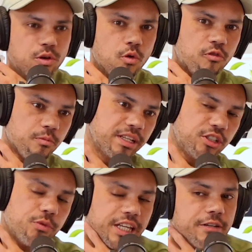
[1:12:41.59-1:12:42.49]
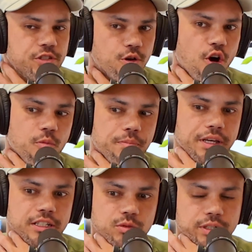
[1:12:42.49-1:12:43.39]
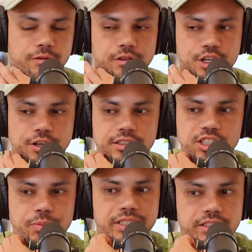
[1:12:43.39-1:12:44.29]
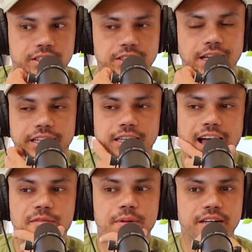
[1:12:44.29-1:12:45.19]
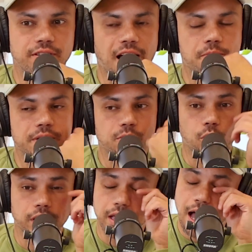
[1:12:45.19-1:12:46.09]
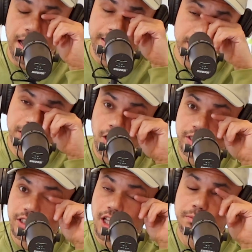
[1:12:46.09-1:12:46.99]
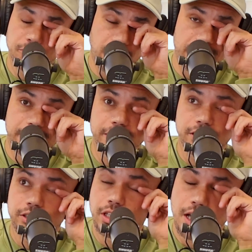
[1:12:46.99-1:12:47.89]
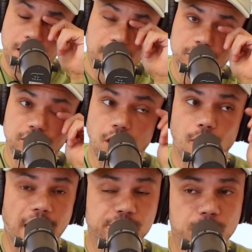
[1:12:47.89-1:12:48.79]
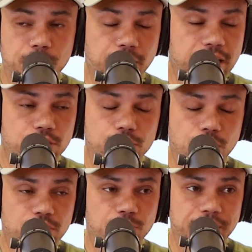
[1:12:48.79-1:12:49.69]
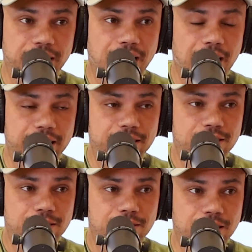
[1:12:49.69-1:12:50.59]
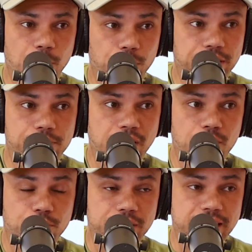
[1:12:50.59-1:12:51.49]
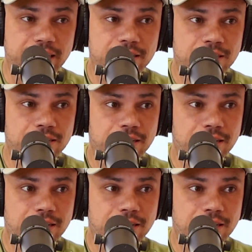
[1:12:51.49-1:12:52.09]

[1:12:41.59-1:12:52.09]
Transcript: cool for me too, and it gives you hope, because whenever you're in this business, like I've been working Hyenas and all these clubs for 8 years. So I remember Andrew Schultz being at Hyenas, and we're giving out free tickets.